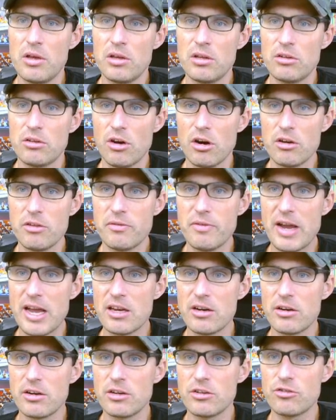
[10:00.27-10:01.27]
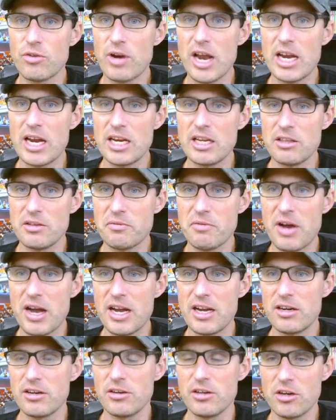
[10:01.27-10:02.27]
Darth Vader dragging the
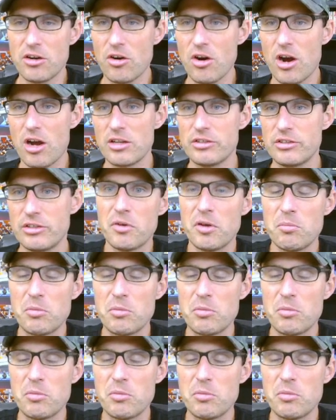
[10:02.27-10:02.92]
fire across